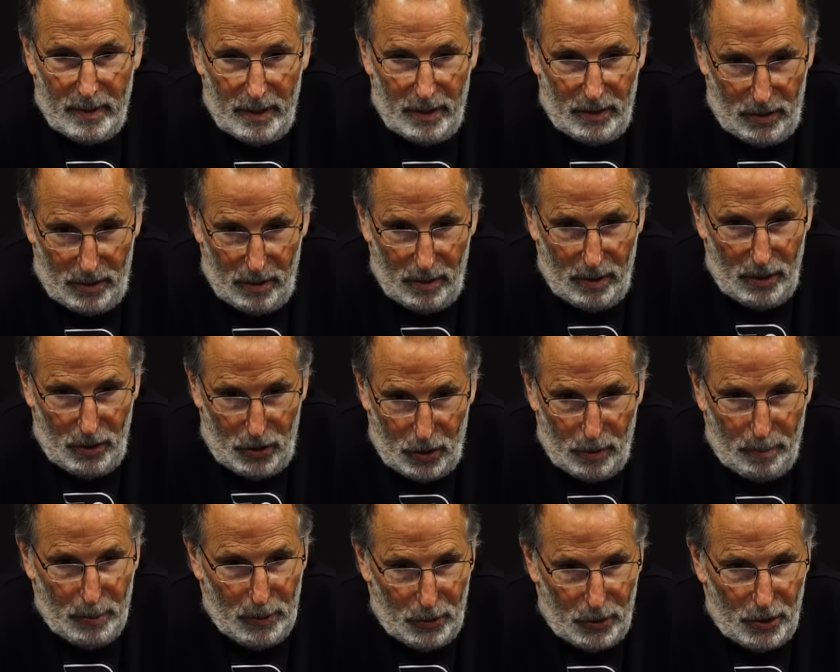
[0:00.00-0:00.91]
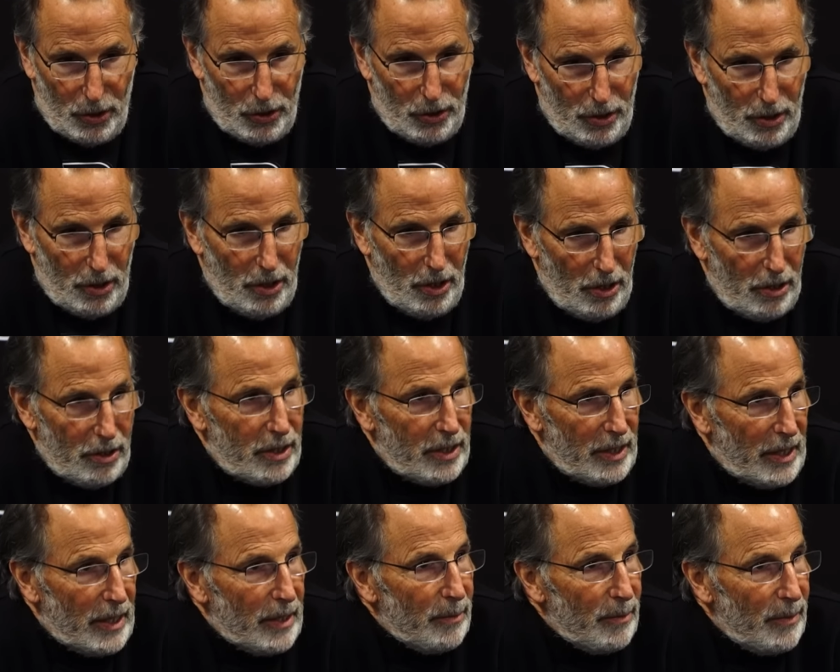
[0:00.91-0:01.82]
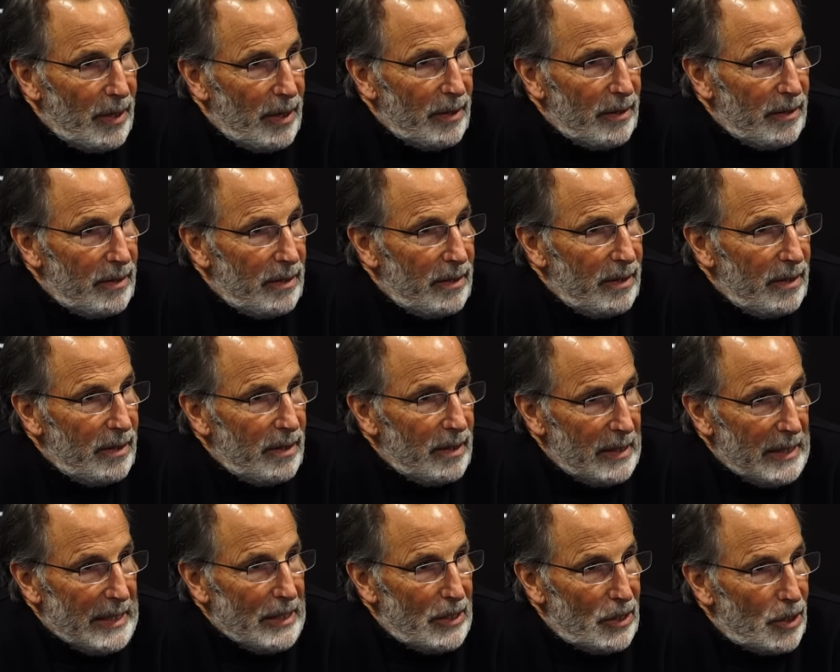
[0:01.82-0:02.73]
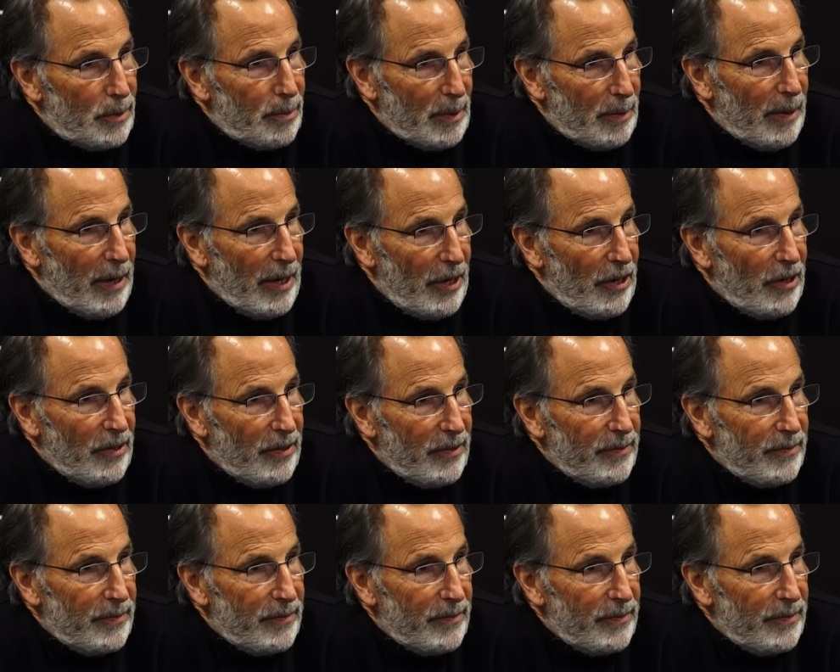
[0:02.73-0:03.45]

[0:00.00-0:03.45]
It's a position in our team that needs to be better.